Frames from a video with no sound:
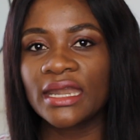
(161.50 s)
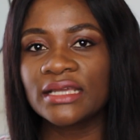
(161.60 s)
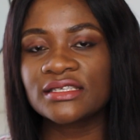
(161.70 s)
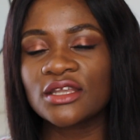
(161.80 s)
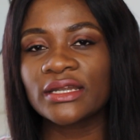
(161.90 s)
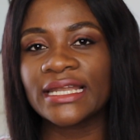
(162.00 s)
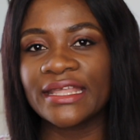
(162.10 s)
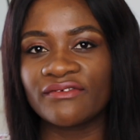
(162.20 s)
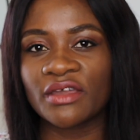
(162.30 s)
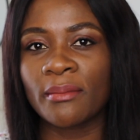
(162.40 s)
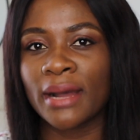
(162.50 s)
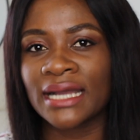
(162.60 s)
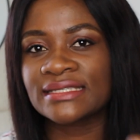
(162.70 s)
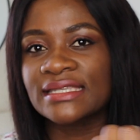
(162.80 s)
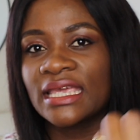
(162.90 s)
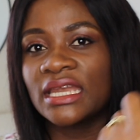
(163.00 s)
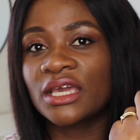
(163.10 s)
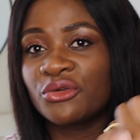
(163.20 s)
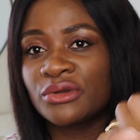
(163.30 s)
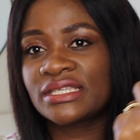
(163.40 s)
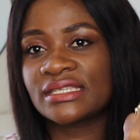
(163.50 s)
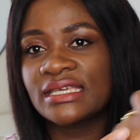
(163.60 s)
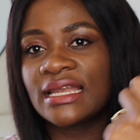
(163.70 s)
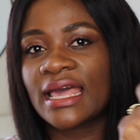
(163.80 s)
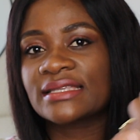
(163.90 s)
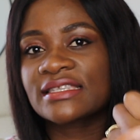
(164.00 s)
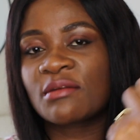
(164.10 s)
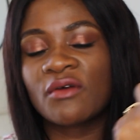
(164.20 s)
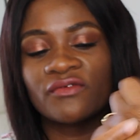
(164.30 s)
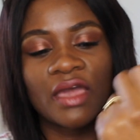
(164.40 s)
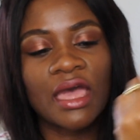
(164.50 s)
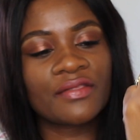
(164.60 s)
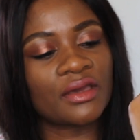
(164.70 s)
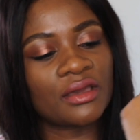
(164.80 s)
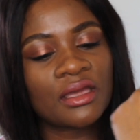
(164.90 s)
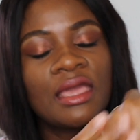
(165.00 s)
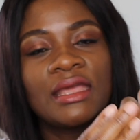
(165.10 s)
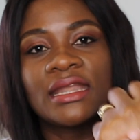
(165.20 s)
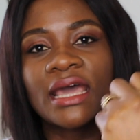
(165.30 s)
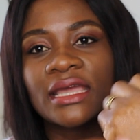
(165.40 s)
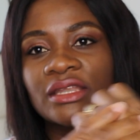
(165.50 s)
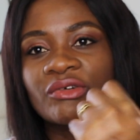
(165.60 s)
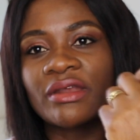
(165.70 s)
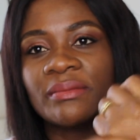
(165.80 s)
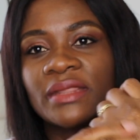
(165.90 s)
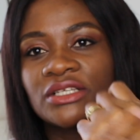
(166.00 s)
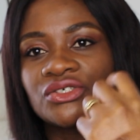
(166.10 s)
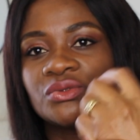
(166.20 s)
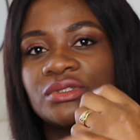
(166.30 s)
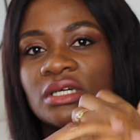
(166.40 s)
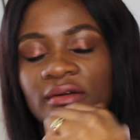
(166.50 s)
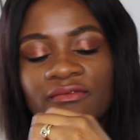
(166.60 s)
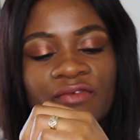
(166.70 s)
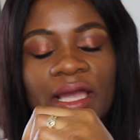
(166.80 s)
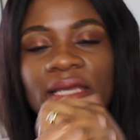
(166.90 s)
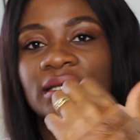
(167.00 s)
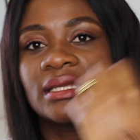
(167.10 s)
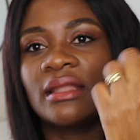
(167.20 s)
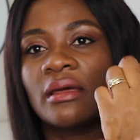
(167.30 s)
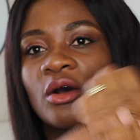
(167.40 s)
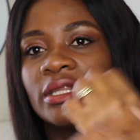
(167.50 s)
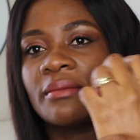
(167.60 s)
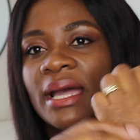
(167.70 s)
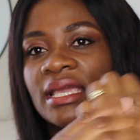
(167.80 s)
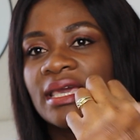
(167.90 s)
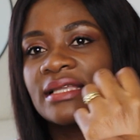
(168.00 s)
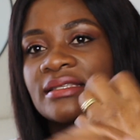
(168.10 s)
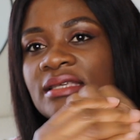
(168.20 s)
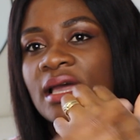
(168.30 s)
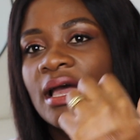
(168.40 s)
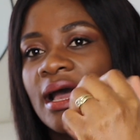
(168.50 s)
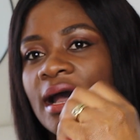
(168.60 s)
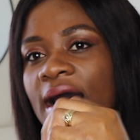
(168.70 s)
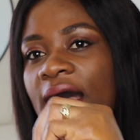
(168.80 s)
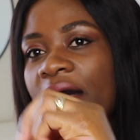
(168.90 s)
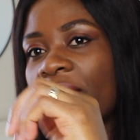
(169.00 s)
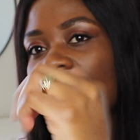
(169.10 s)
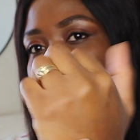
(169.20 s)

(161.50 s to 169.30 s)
and it's not leaving my skin greasy like some of the other night cream that you would find on the market. I